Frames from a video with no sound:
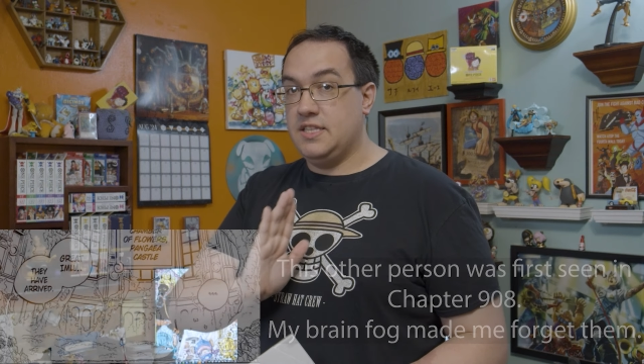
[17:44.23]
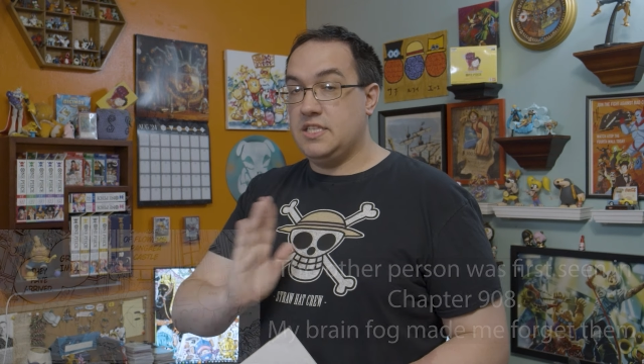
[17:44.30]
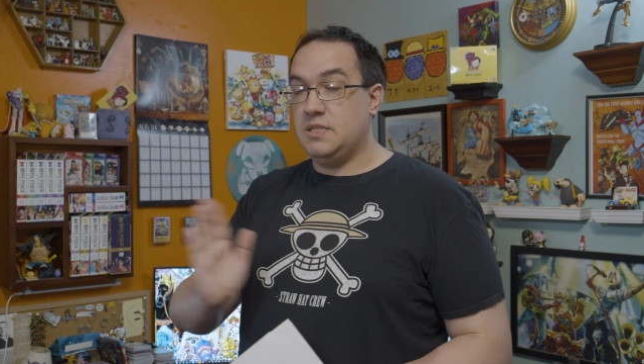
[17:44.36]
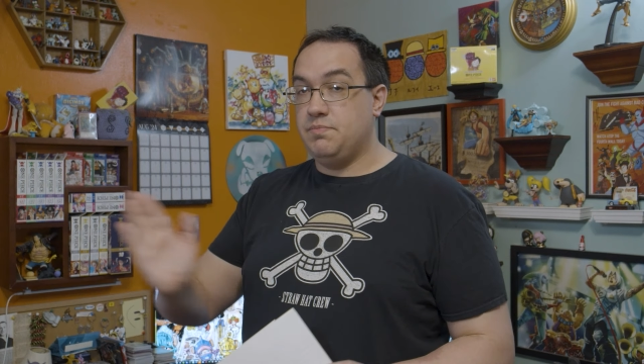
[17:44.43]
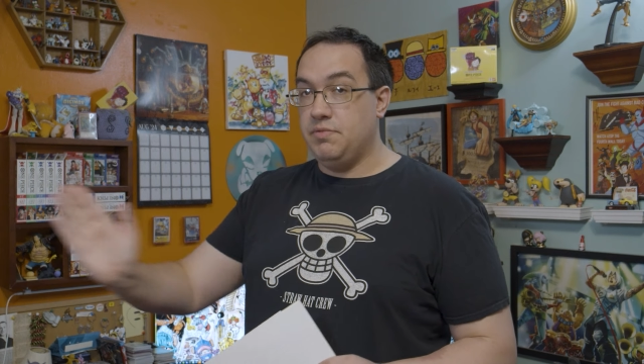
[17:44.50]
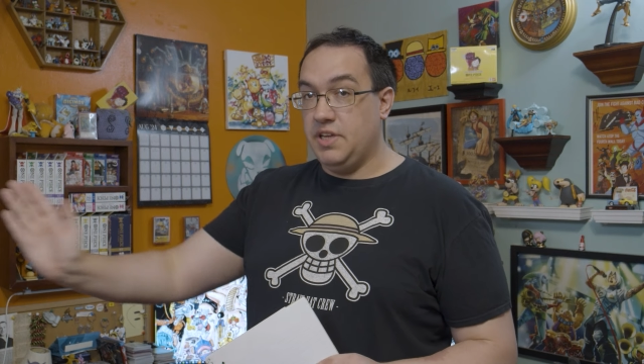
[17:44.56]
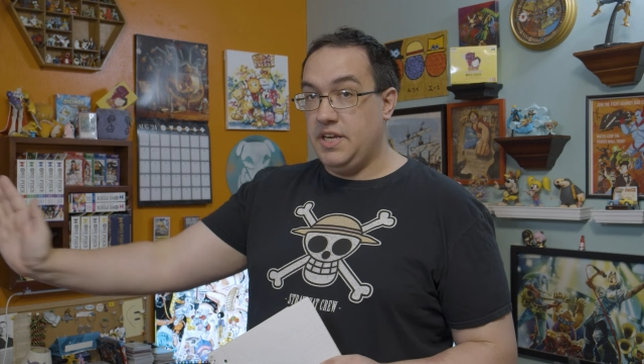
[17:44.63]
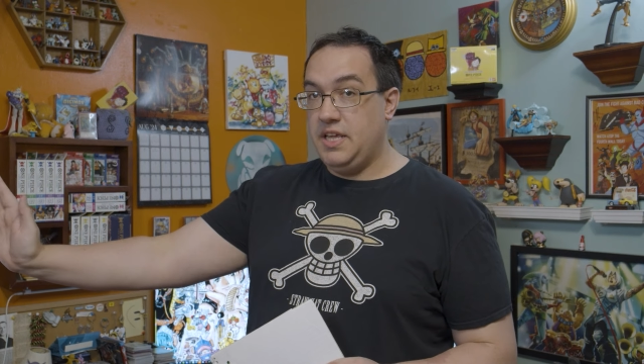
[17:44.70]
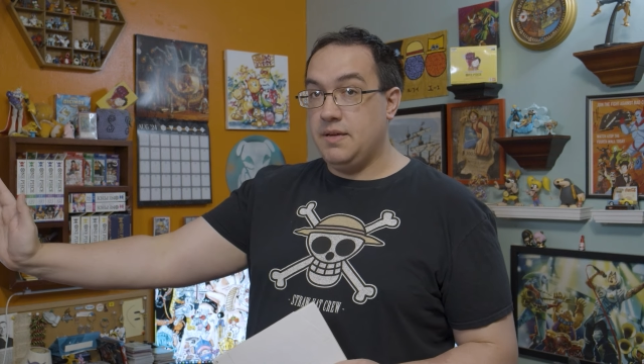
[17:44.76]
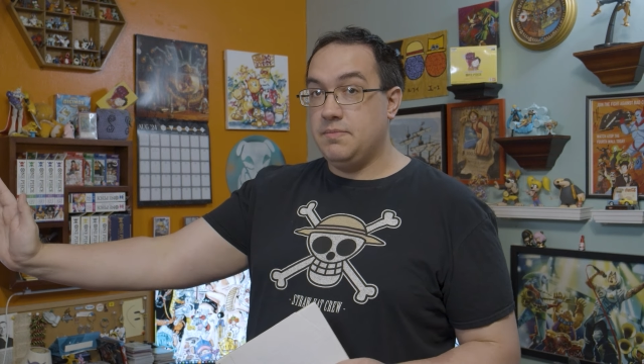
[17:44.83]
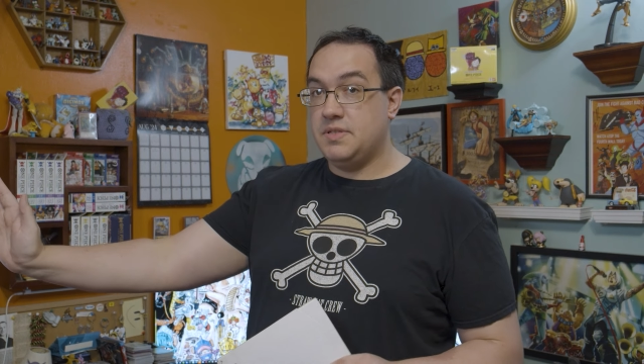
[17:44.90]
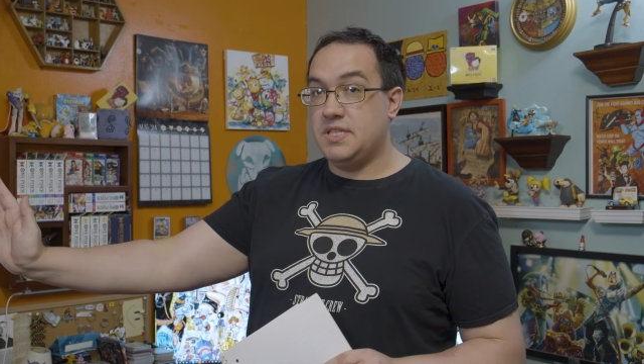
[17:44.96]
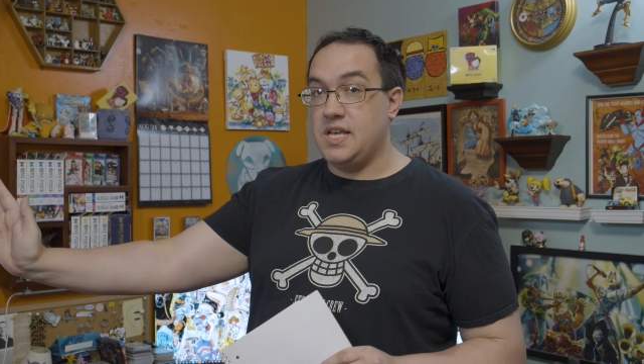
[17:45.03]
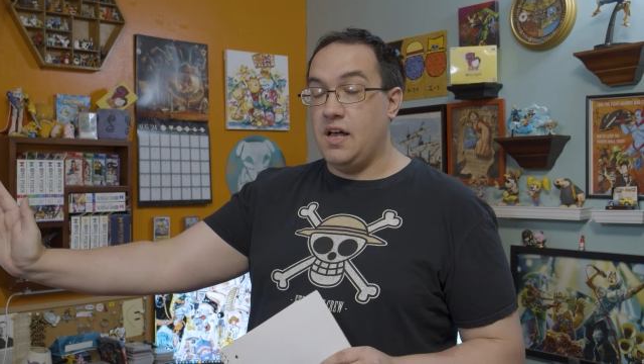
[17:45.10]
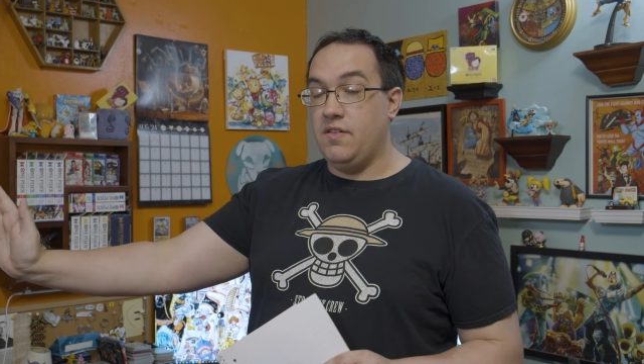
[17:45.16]
split
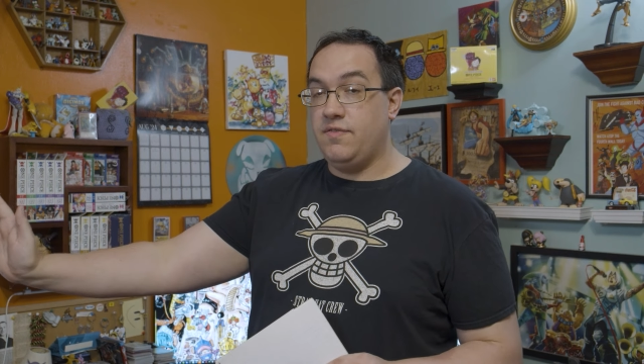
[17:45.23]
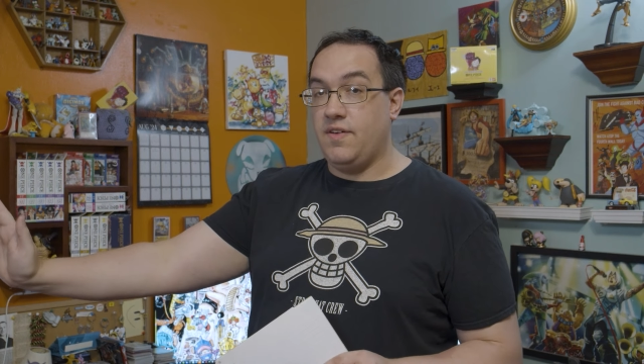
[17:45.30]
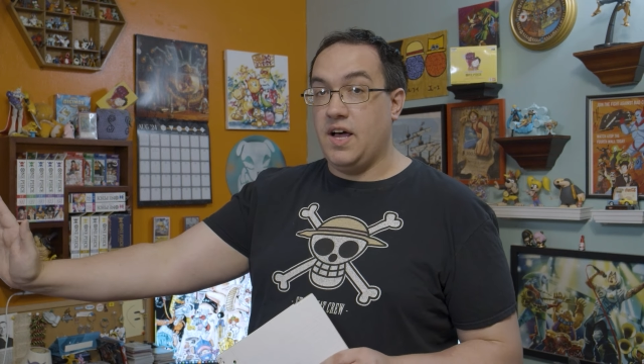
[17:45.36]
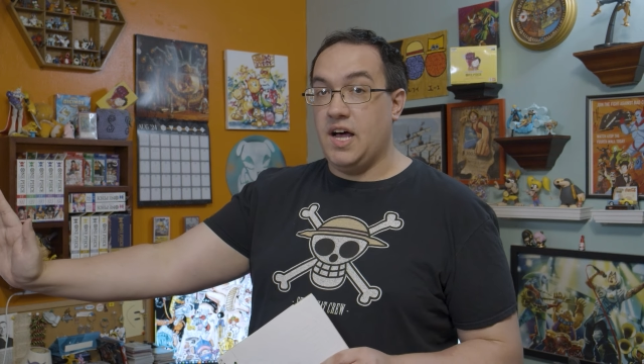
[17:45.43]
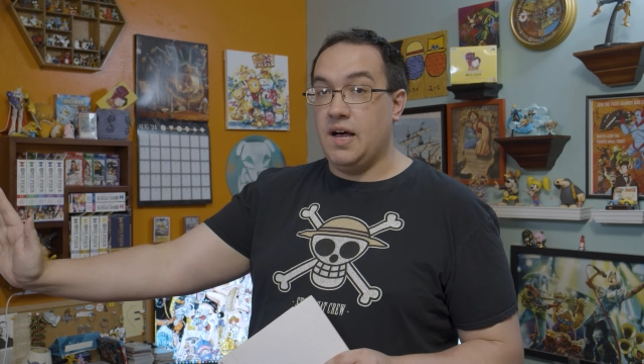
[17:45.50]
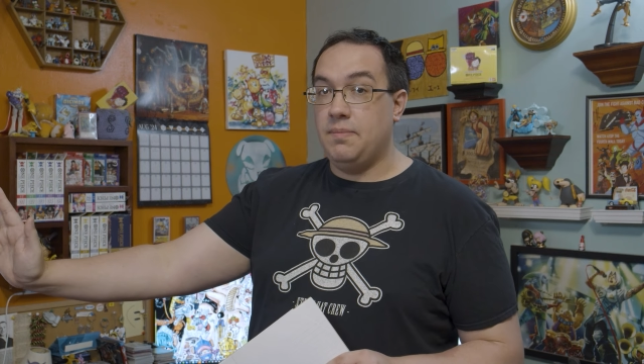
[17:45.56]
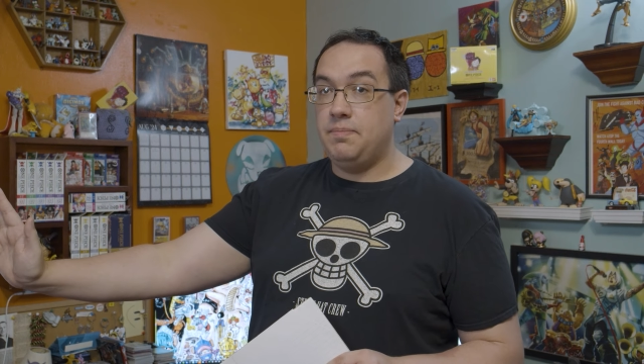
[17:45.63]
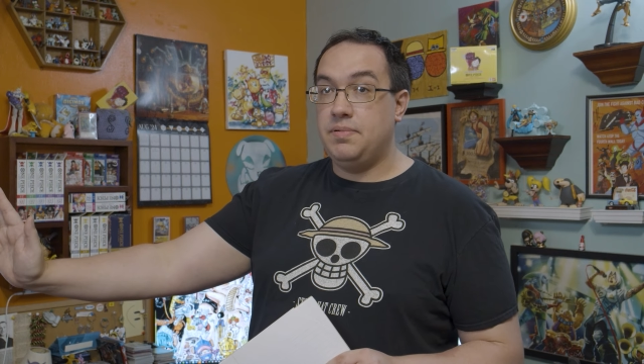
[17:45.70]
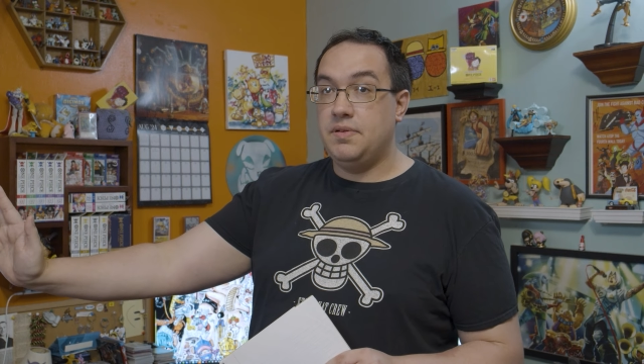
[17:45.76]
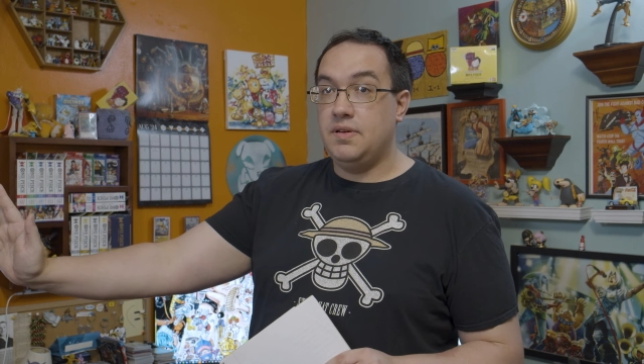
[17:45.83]
himself up